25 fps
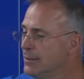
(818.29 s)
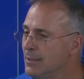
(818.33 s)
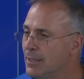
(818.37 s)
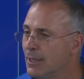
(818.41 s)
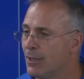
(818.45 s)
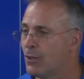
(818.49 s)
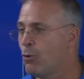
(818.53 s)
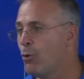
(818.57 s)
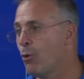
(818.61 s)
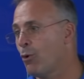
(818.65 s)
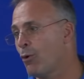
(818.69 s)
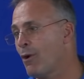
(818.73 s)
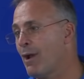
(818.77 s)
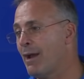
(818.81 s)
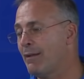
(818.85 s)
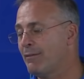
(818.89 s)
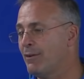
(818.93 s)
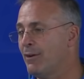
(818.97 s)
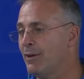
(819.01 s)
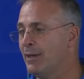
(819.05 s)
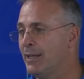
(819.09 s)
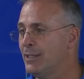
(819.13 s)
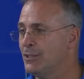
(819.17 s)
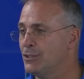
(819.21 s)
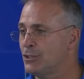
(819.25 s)
a corner out
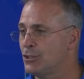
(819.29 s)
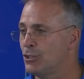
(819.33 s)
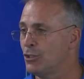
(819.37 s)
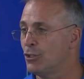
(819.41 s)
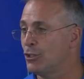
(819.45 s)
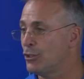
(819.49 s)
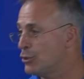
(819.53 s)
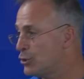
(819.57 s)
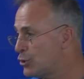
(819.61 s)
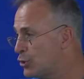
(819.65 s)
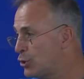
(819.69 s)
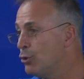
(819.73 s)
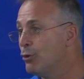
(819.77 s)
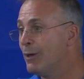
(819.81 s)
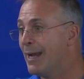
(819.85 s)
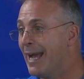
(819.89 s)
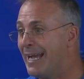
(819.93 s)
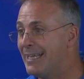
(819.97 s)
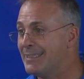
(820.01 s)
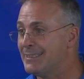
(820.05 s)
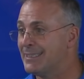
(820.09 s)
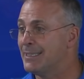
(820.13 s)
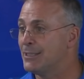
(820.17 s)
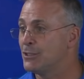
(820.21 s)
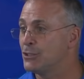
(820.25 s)
there in his third. There's two
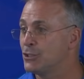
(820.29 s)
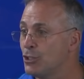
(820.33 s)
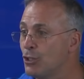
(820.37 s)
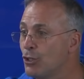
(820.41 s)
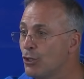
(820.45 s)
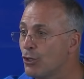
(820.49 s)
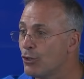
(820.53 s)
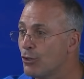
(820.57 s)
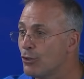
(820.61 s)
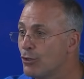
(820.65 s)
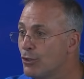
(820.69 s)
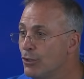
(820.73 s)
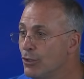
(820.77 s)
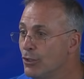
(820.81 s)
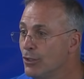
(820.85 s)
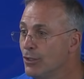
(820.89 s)
guys in his third.